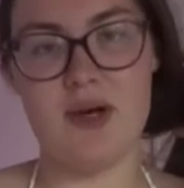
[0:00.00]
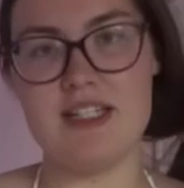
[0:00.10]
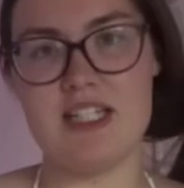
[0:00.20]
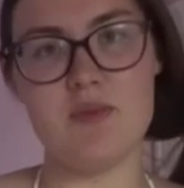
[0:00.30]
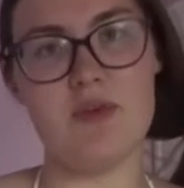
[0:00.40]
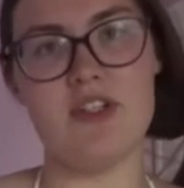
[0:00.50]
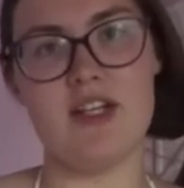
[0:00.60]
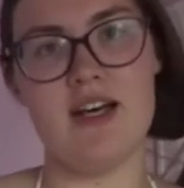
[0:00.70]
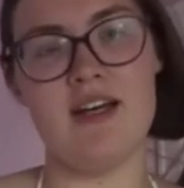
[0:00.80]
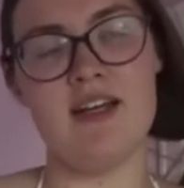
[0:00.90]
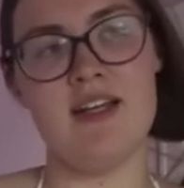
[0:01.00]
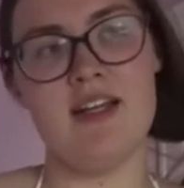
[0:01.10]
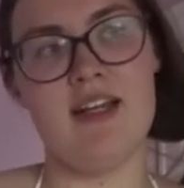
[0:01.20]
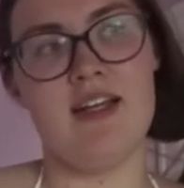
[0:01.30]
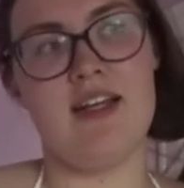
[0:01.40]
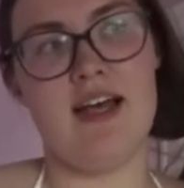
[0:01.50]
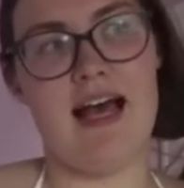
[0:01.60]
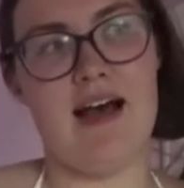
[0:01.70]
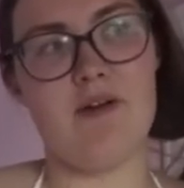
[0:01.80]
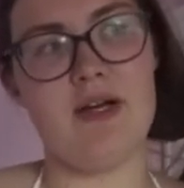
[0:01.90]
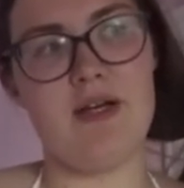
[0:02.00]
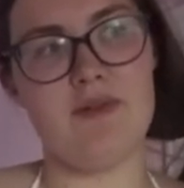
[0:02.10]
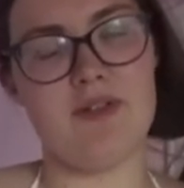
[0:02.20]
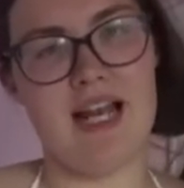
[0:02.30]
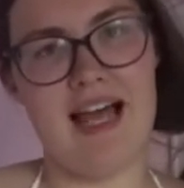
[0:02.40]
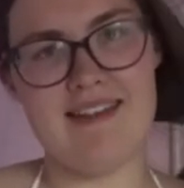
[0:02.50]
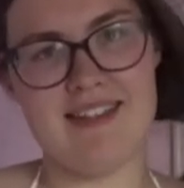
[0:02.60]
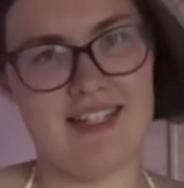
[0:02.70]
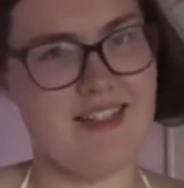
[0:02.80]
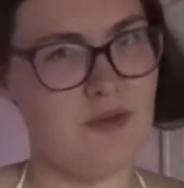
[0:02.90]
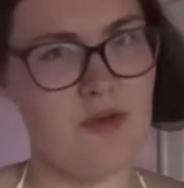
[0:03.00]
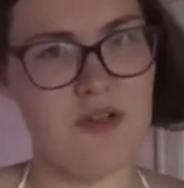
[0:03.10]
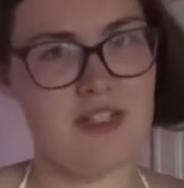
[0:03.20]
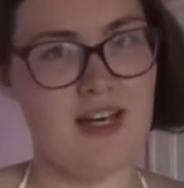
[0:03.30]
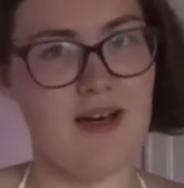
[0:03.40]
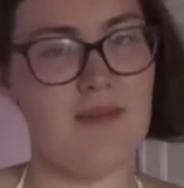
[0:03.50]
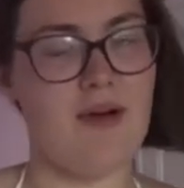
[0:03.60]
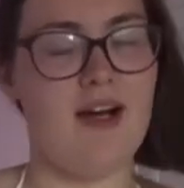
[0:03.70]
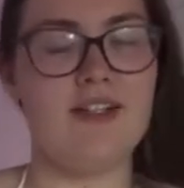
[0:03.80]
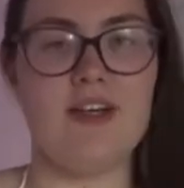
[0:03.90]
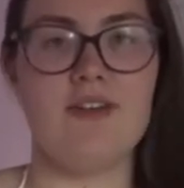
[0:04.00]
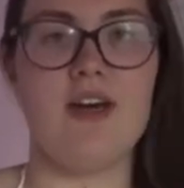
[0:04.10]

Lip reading: I did wonder how it would last in the water, but I don't know.